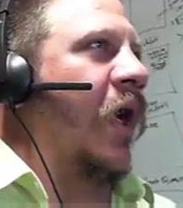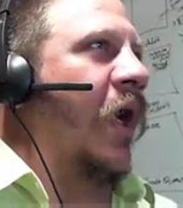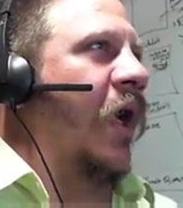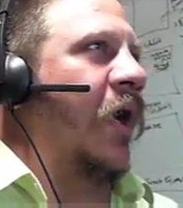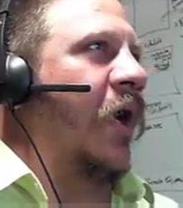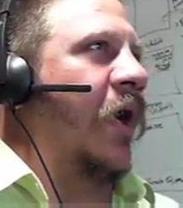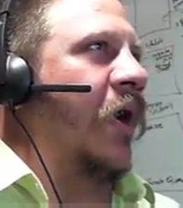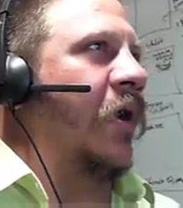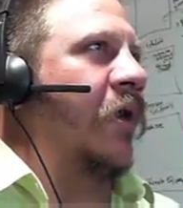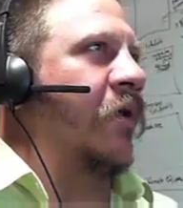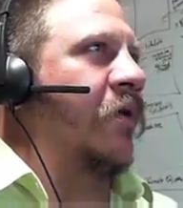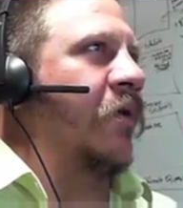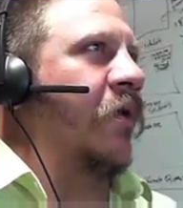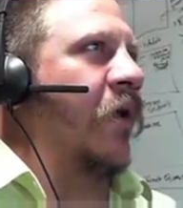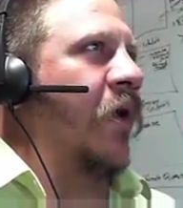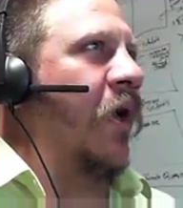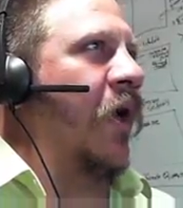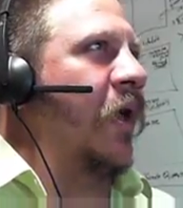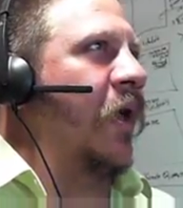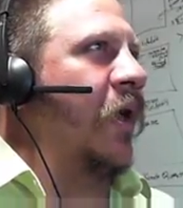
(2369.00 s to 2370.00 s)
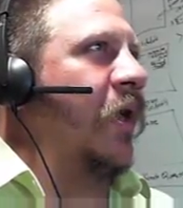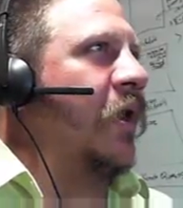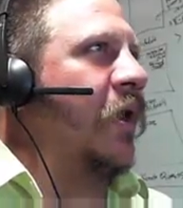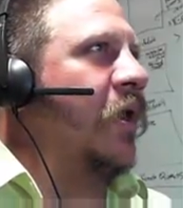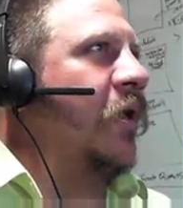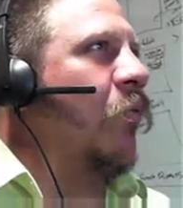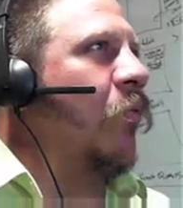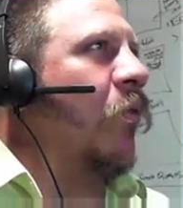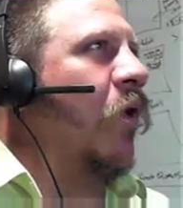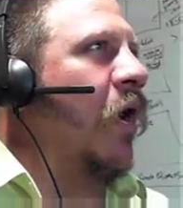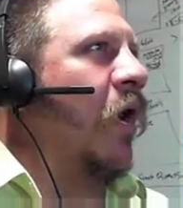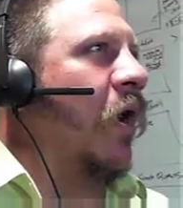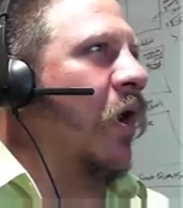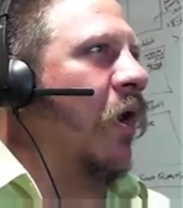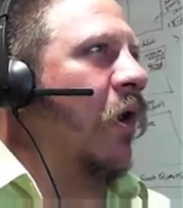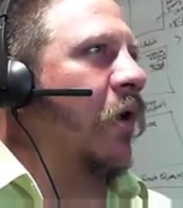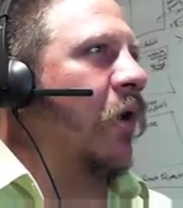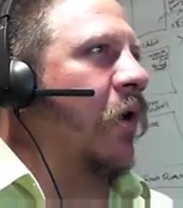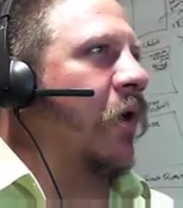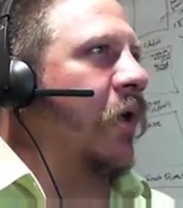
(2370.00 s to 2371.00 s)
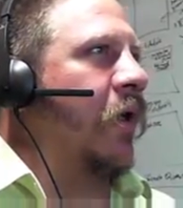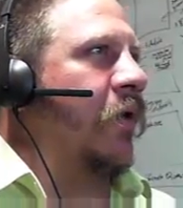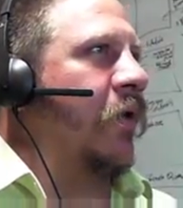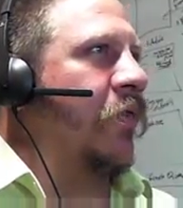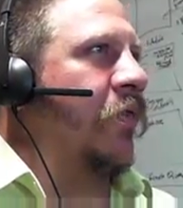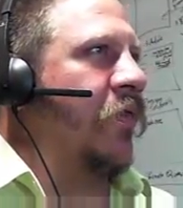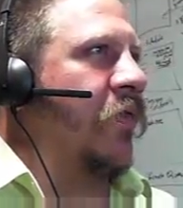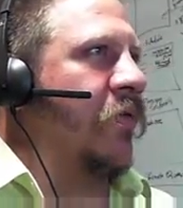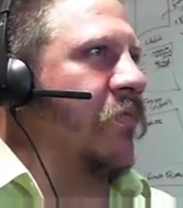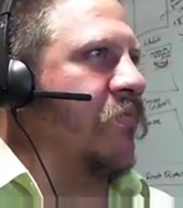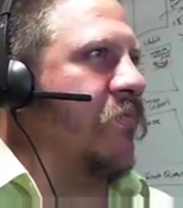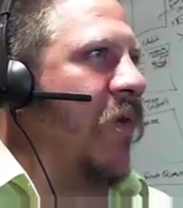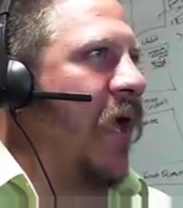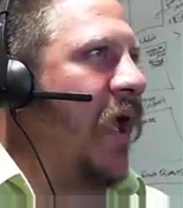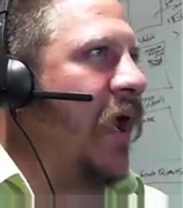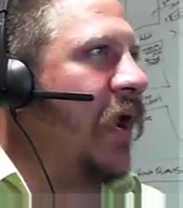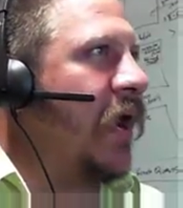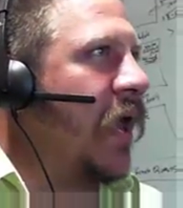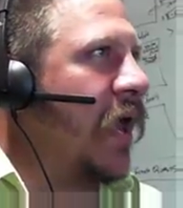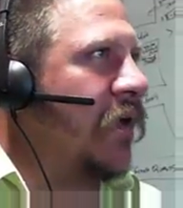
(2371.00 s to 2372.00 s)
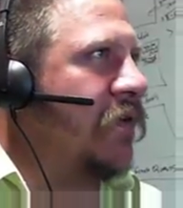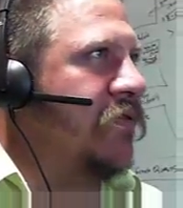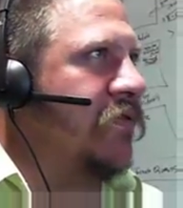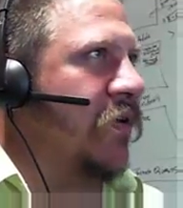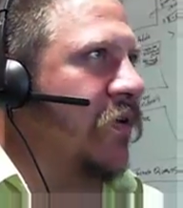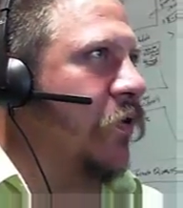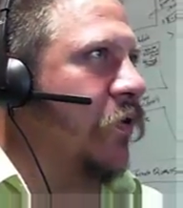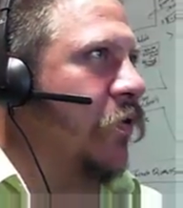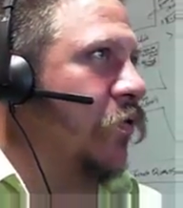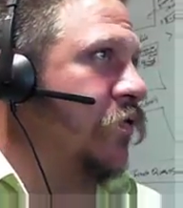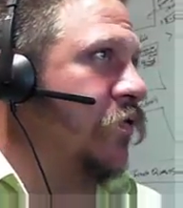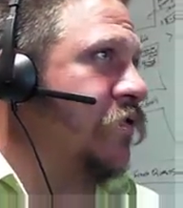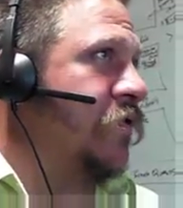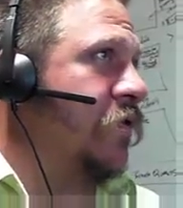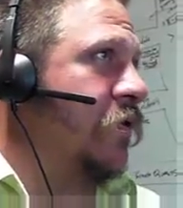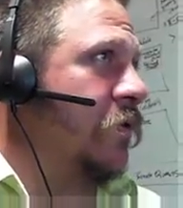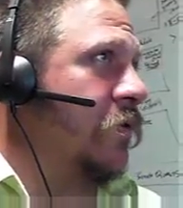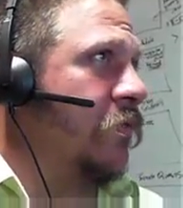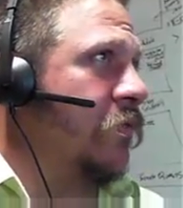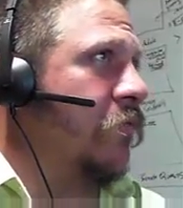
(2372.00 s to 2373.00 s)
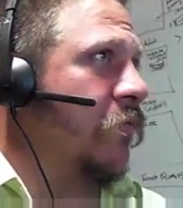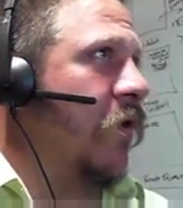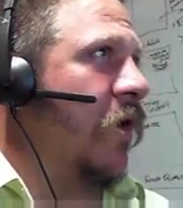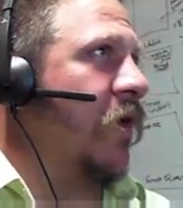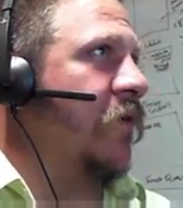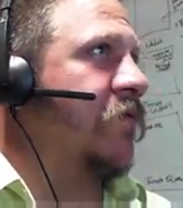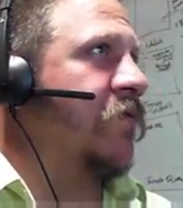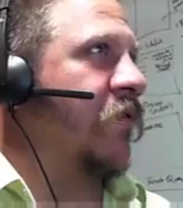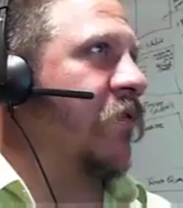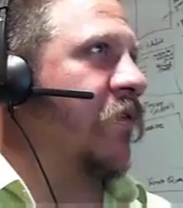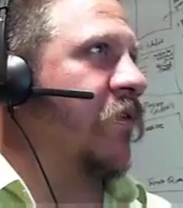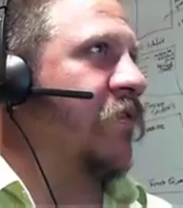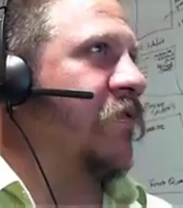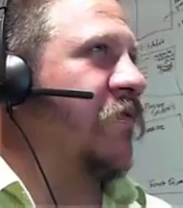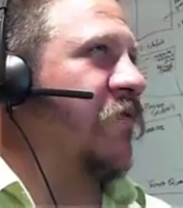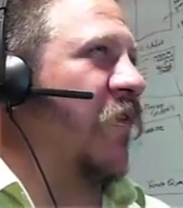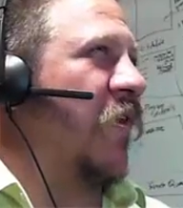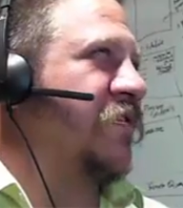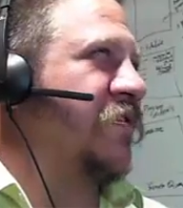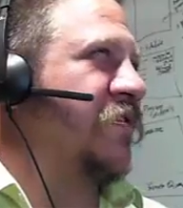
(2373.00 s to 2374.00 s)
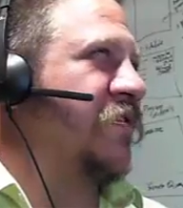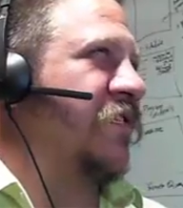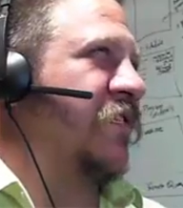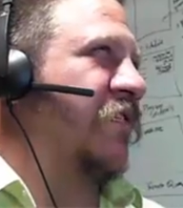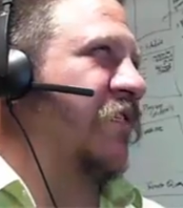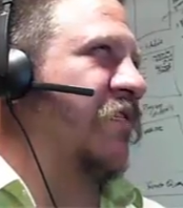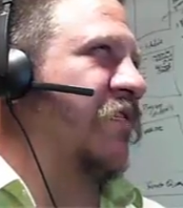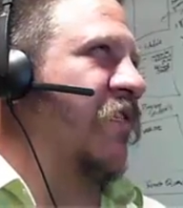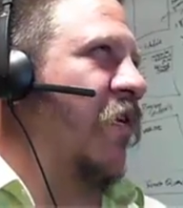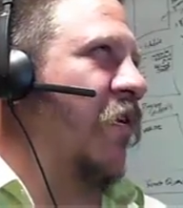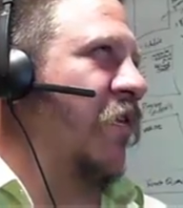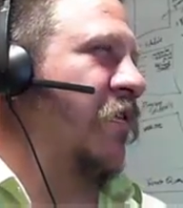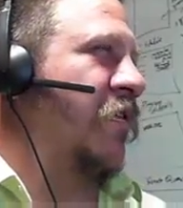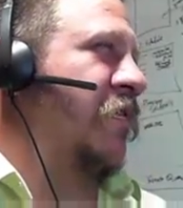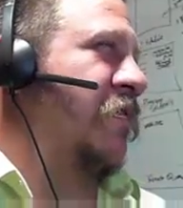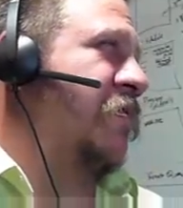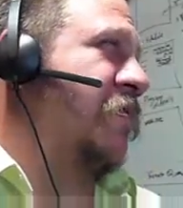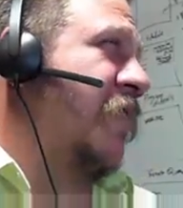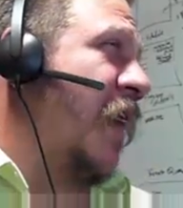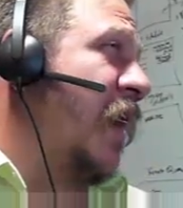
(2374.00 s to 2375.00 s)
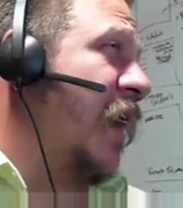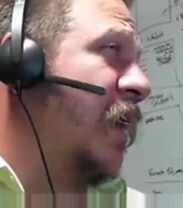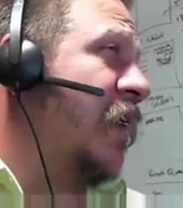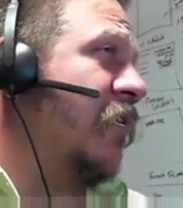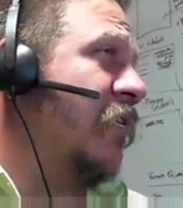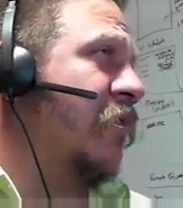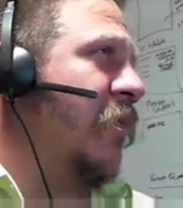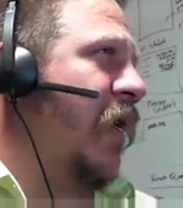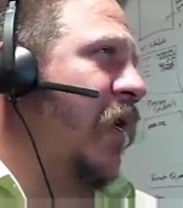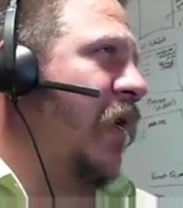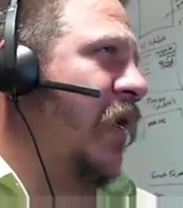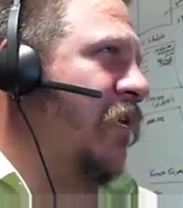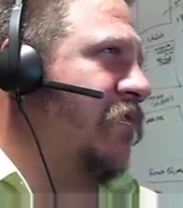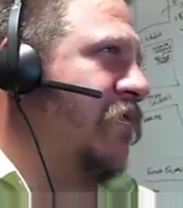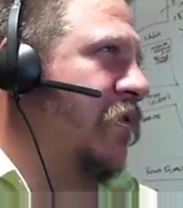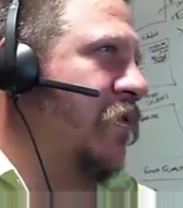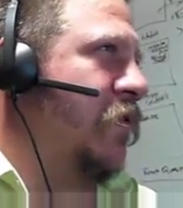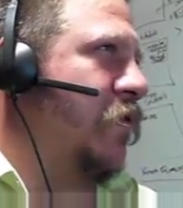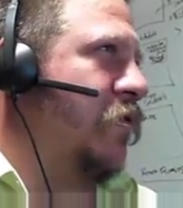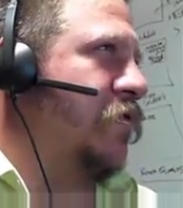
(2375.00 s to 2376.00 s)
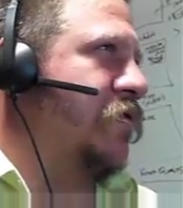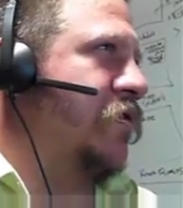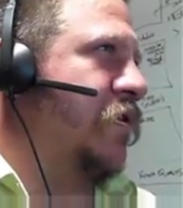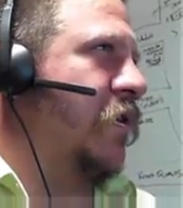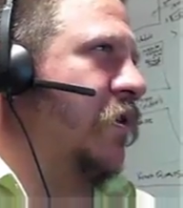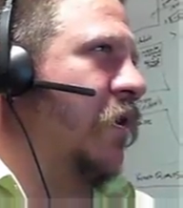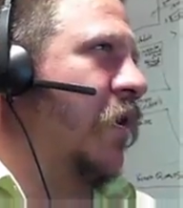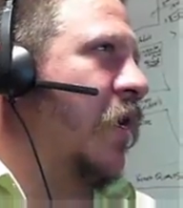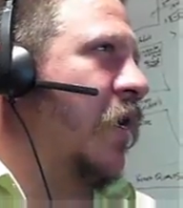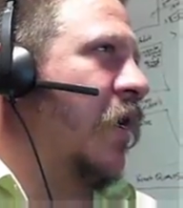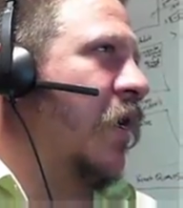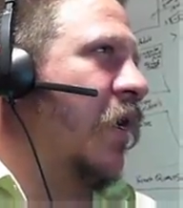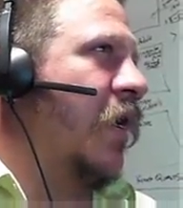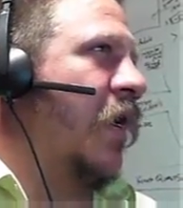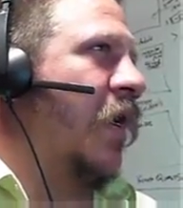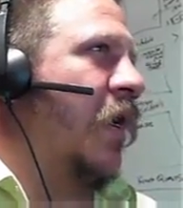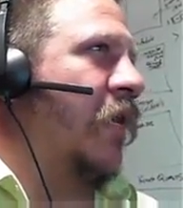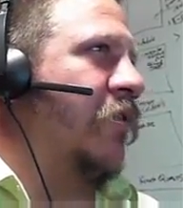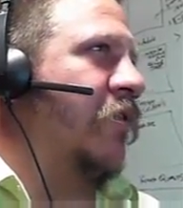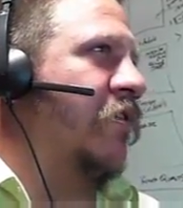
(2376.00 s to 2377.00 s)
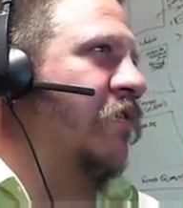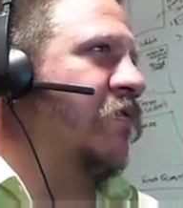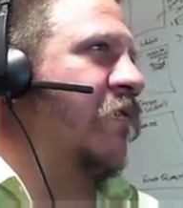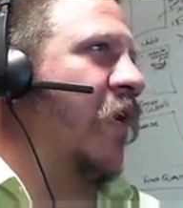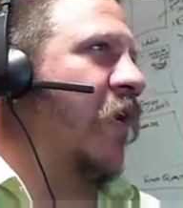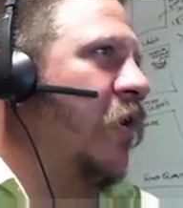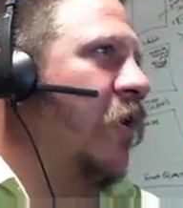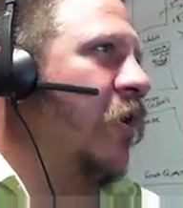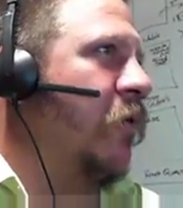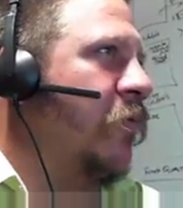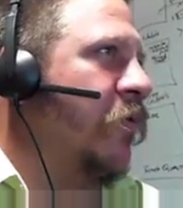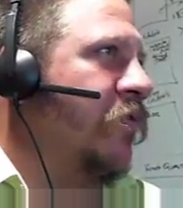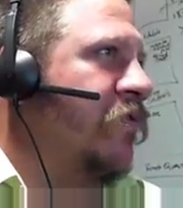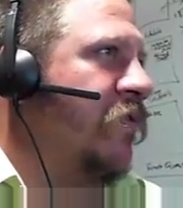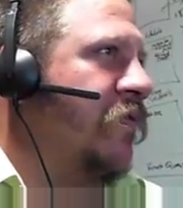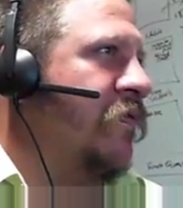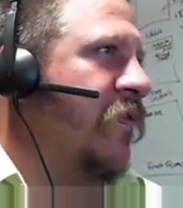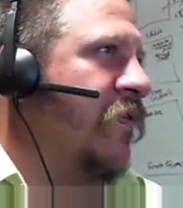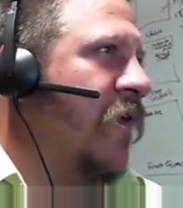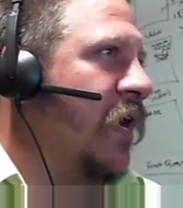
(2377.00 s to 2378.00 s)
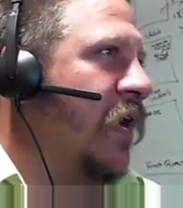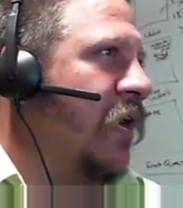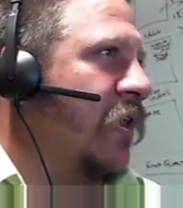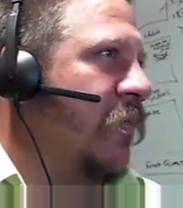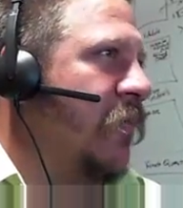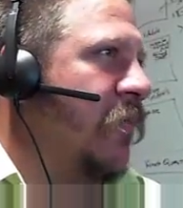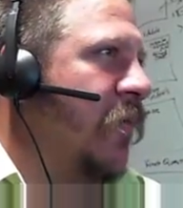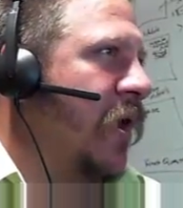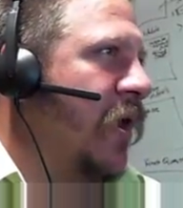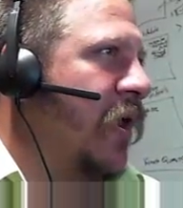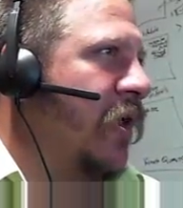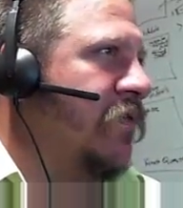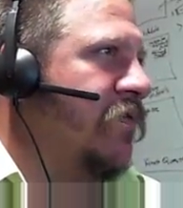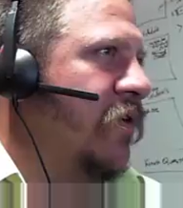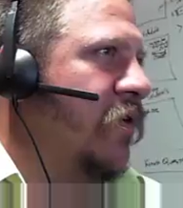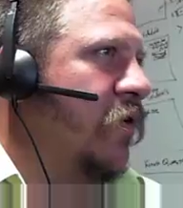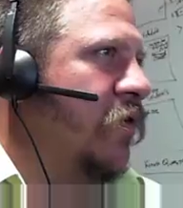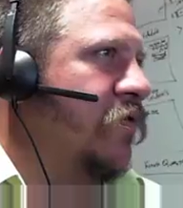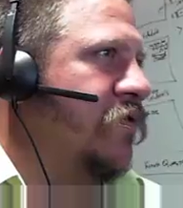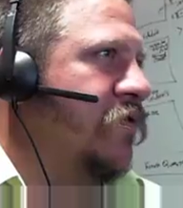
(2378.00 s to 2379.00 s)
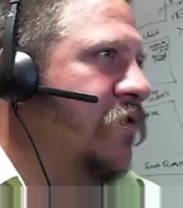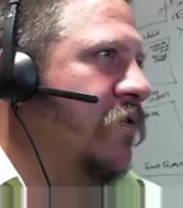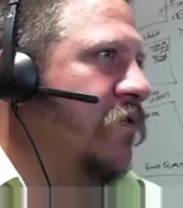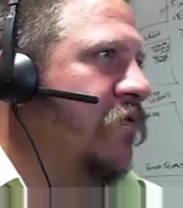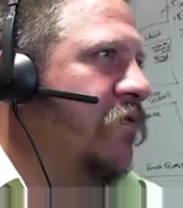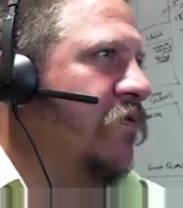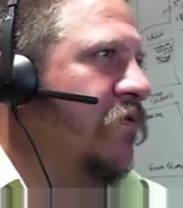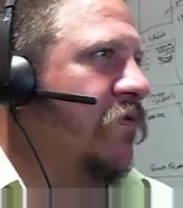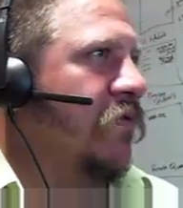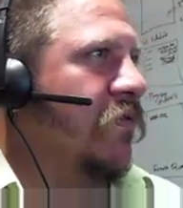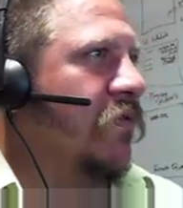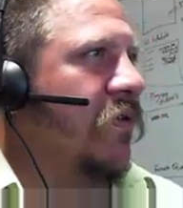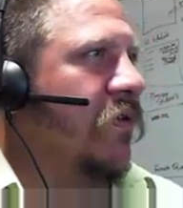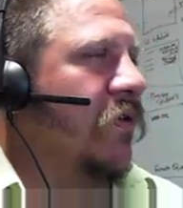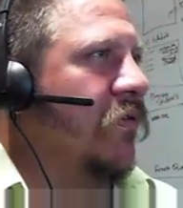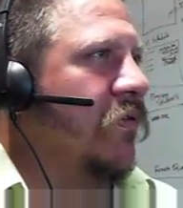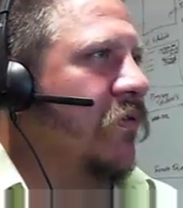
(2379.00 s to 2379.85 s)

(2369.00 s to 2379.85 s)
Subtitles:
And anywhere in the main execution, right? So these functions are defined in the main execution. This variable is defined in the main executions,